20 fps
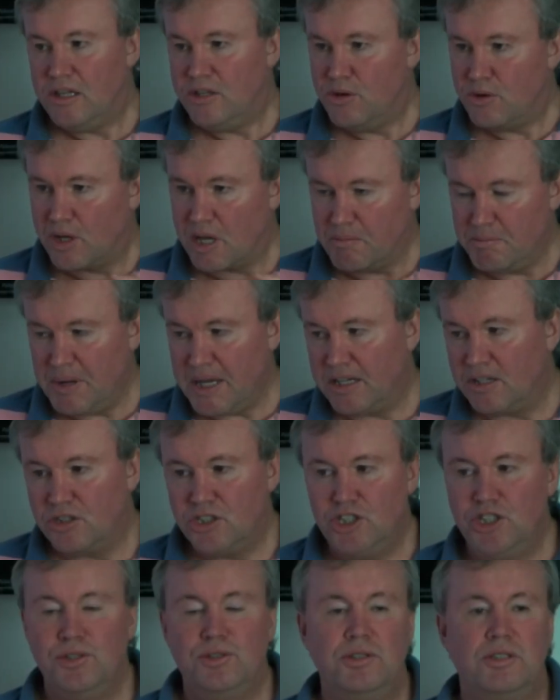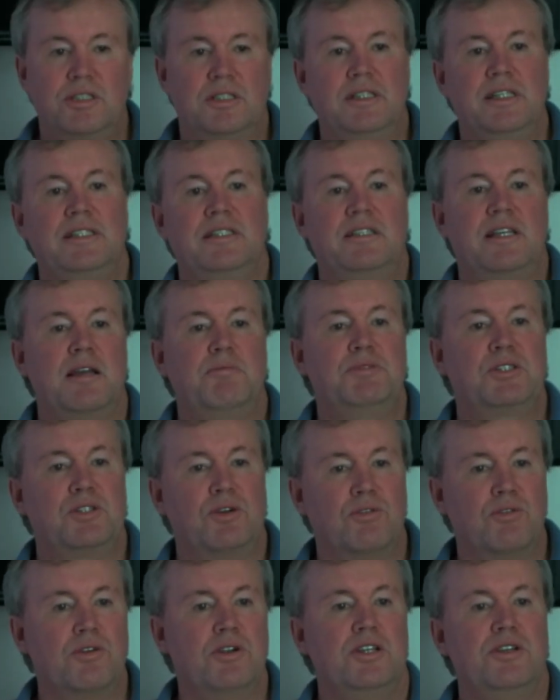you can pick or choose these steps,
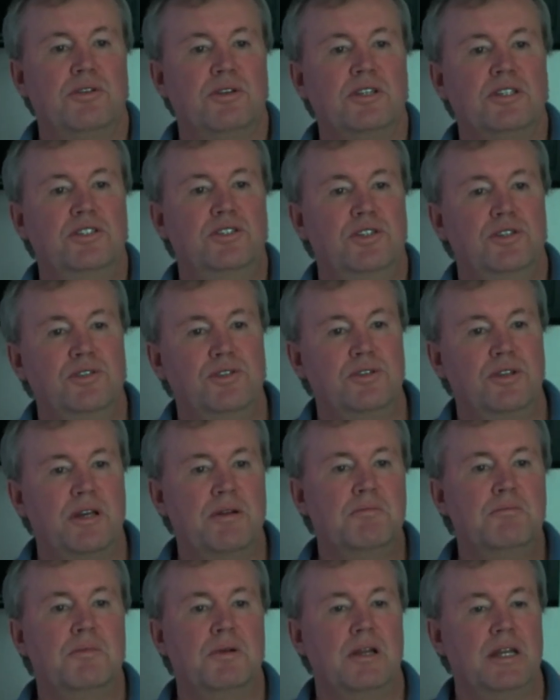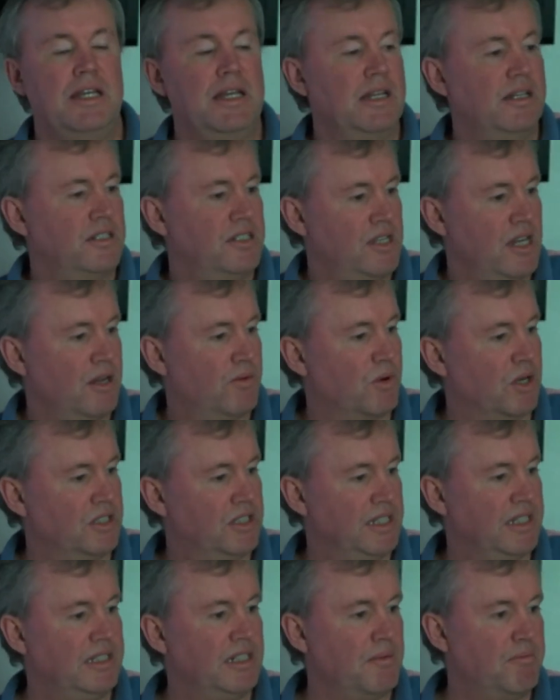or you can do them in
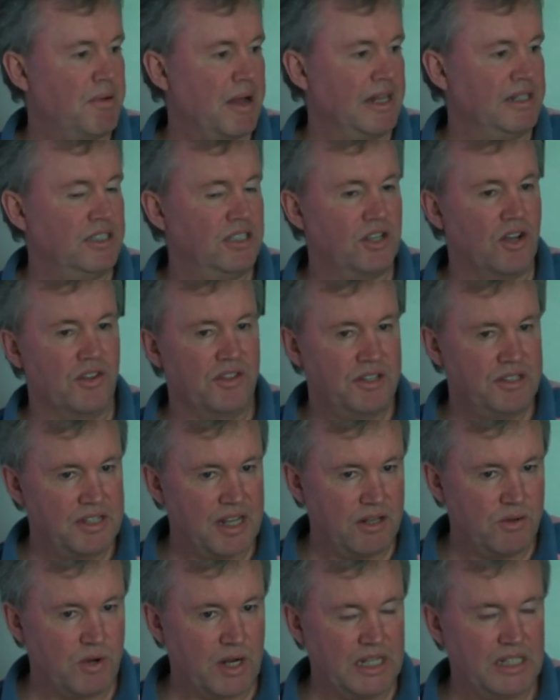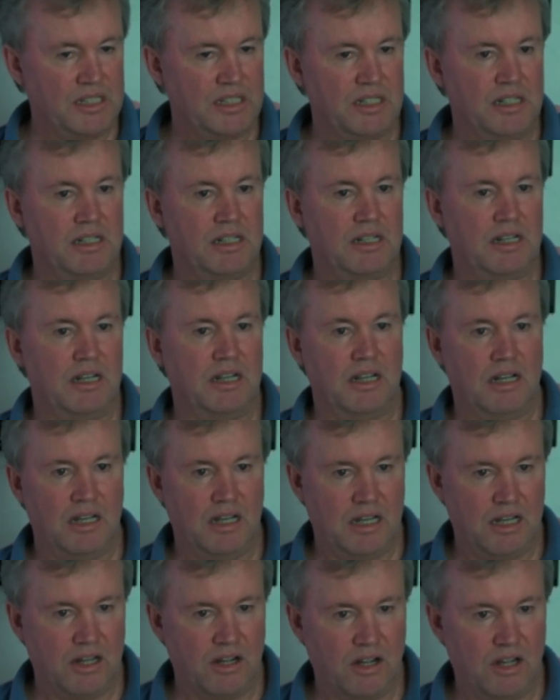sequence. It depends on the situation
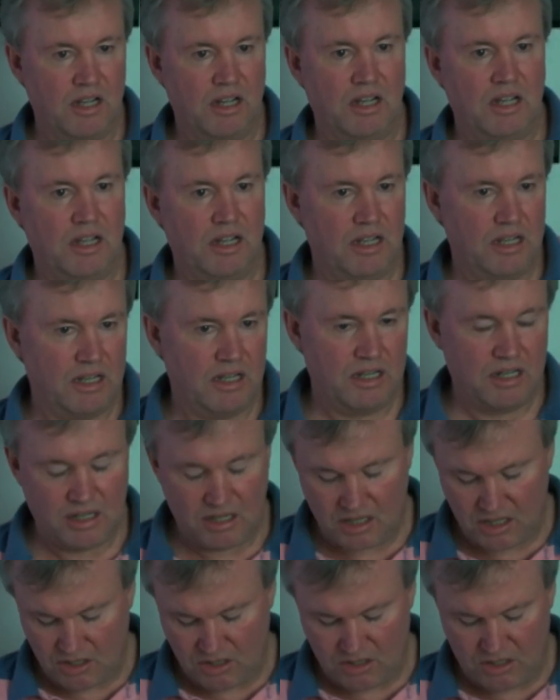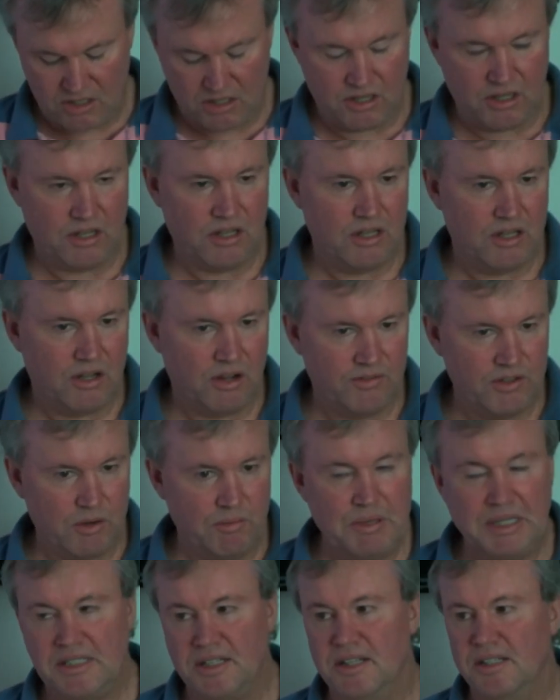of your
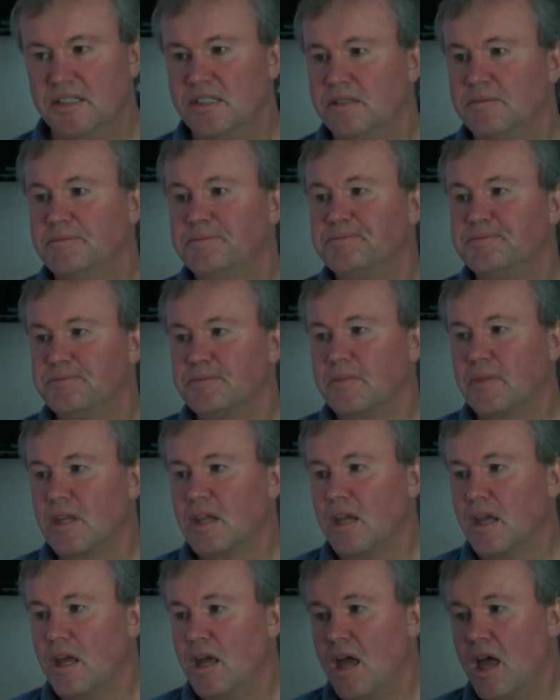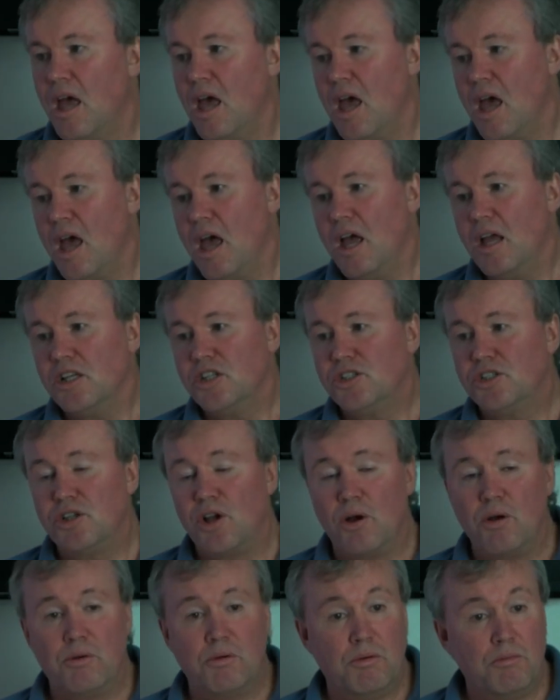business.
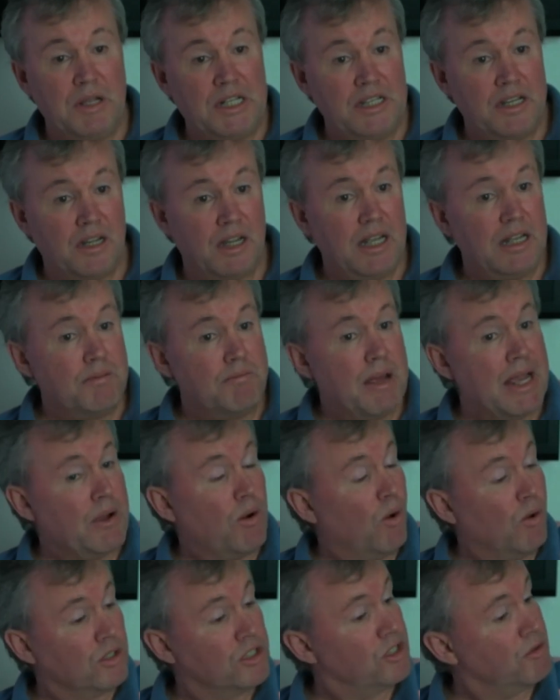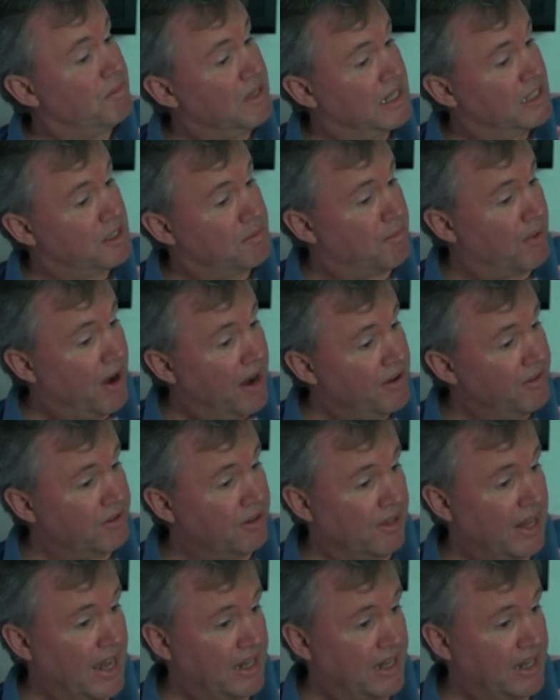So, but it may also be a spiral